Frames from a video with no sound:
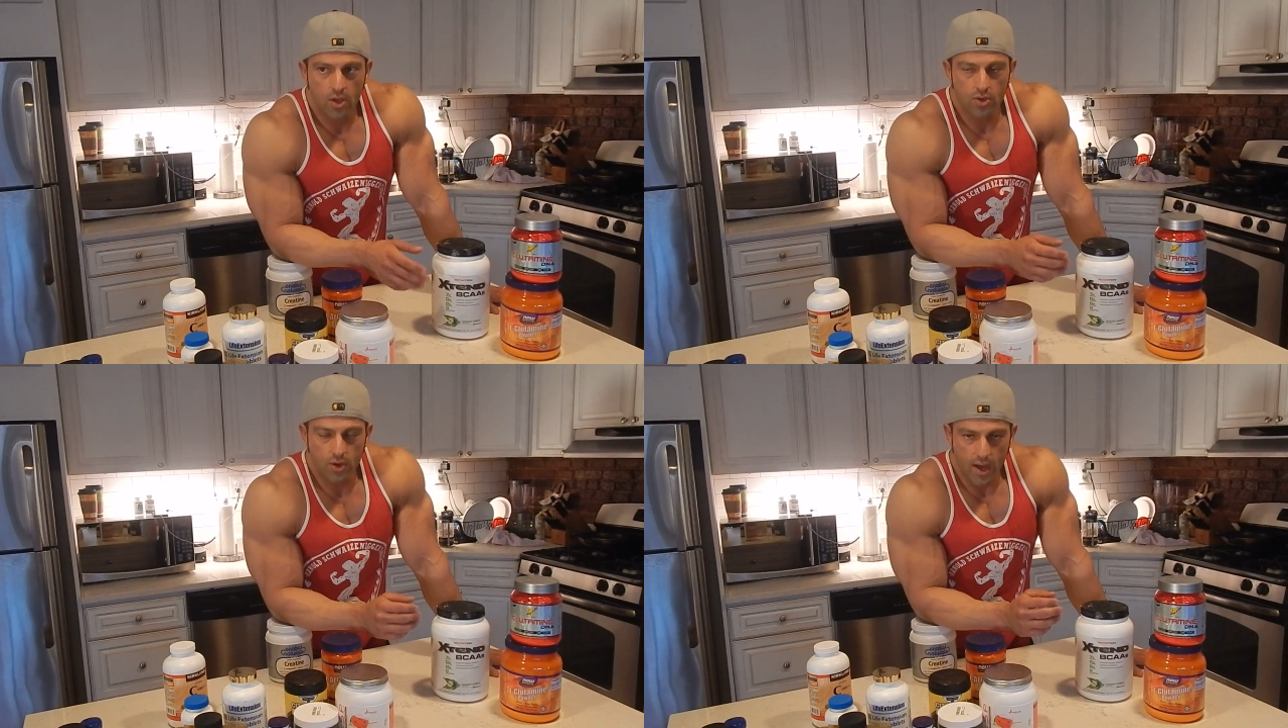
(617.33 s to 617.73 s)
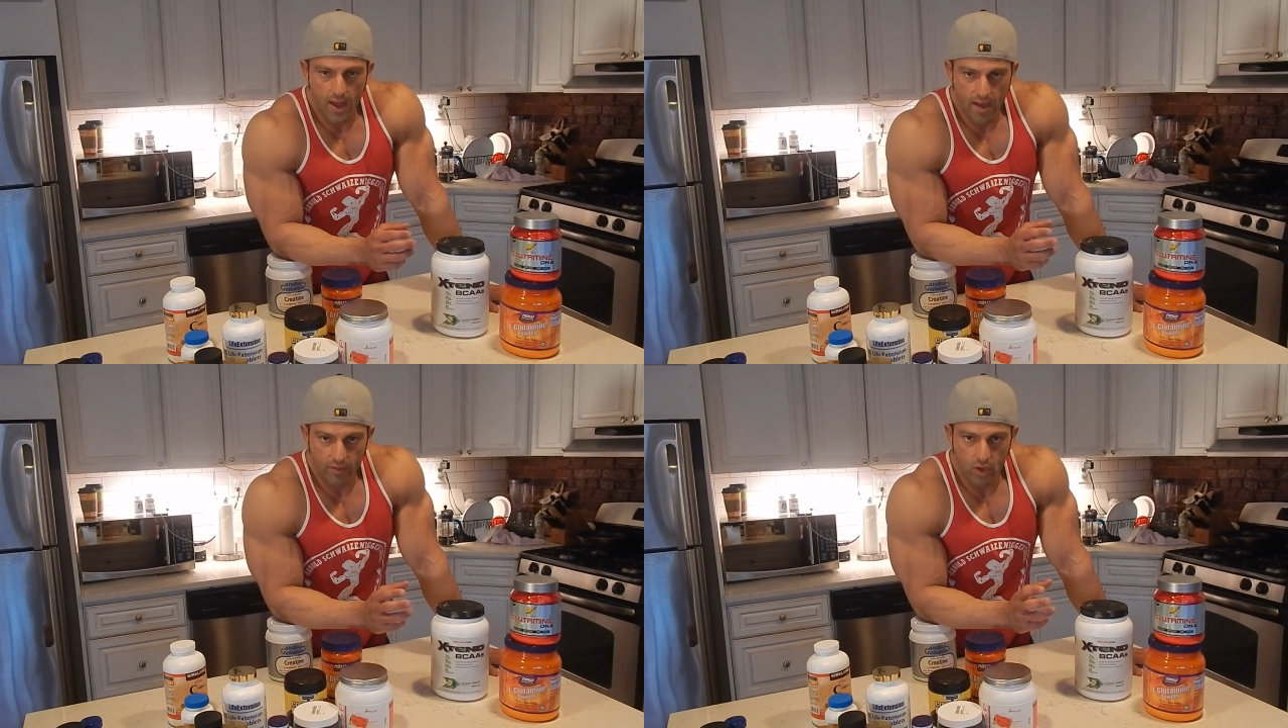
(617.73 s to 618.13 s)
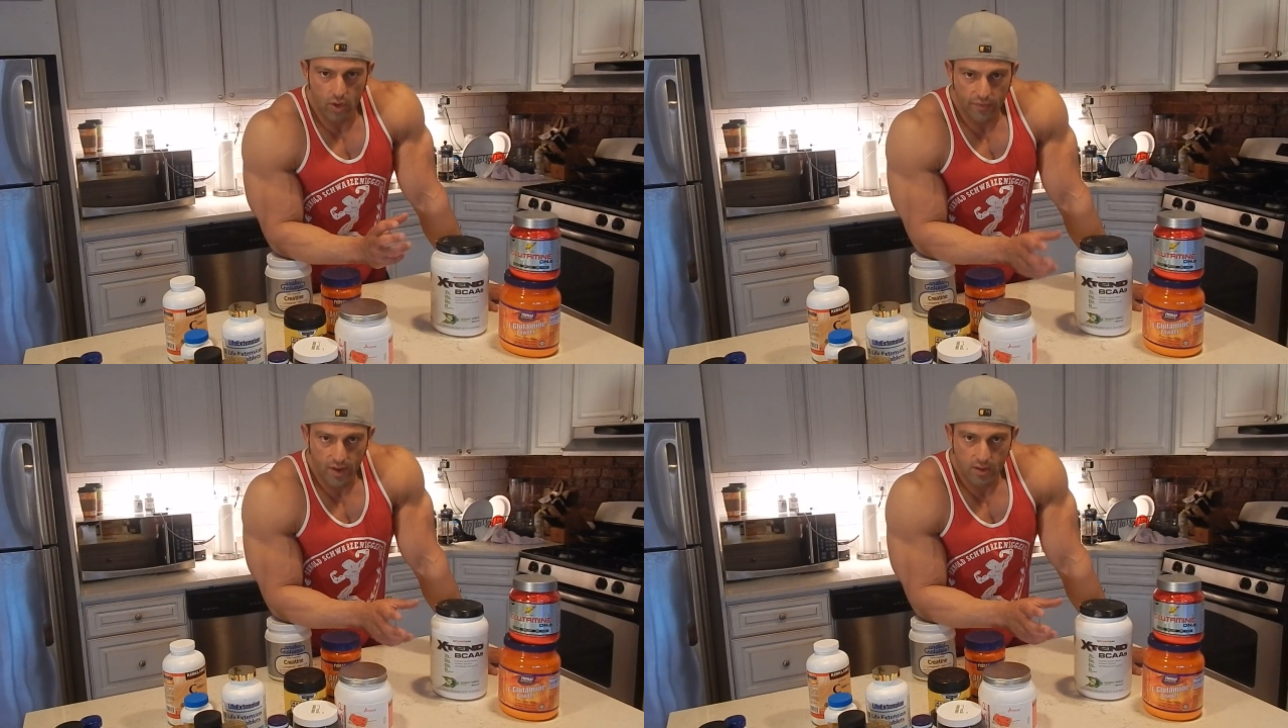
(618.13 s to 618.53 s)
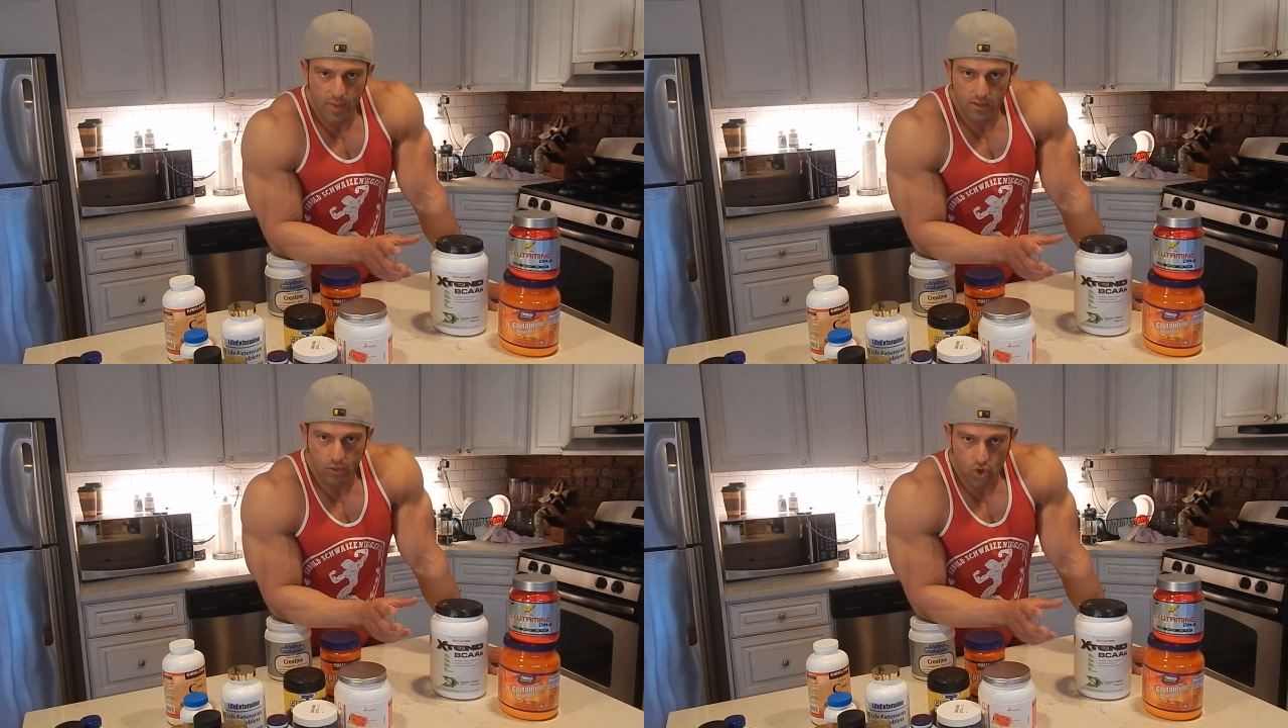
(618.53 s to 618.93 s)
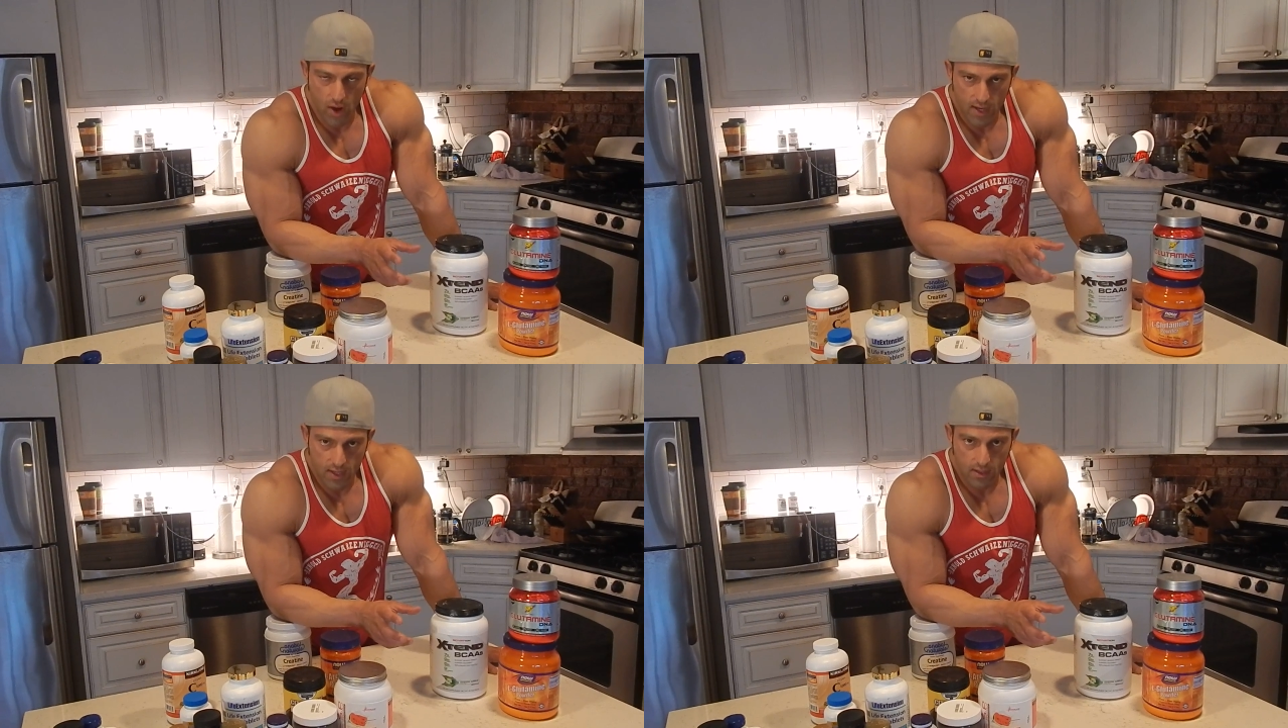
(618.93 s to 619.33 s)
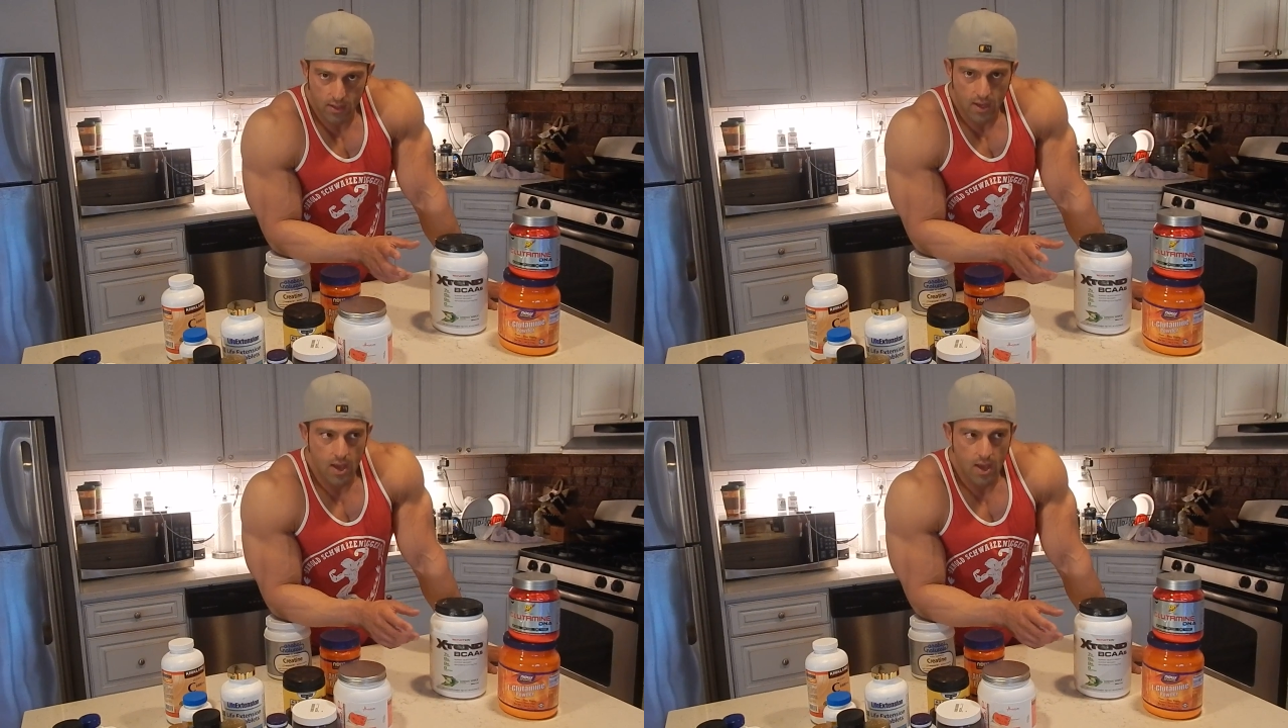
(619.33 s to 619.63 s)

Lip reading: You gotta have good fundamental training